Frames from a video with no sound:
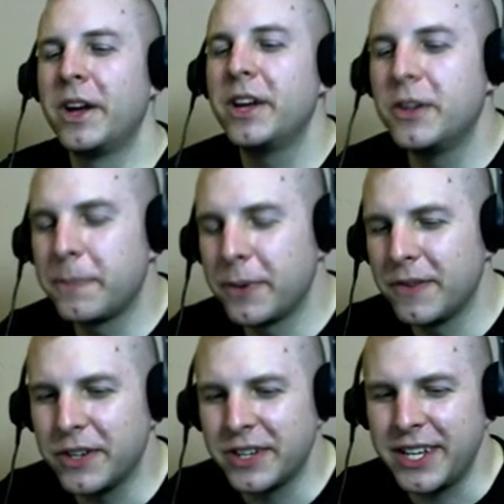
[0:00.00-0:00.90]
You
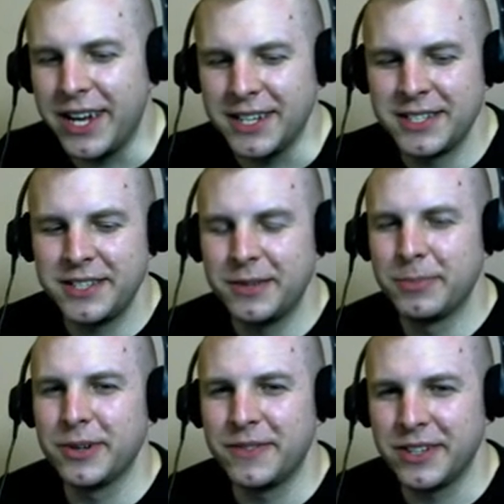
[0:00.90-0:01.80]
proved your case. You
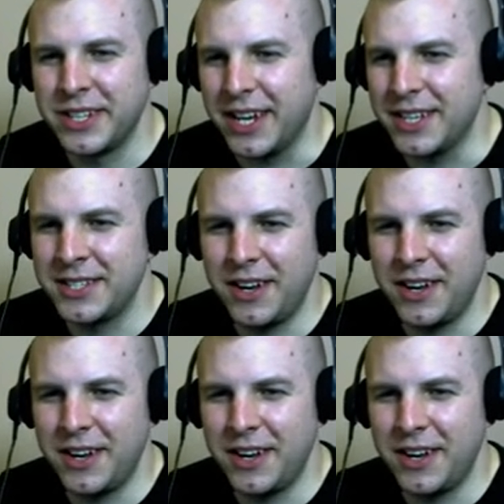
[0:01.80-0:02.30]
proved your case.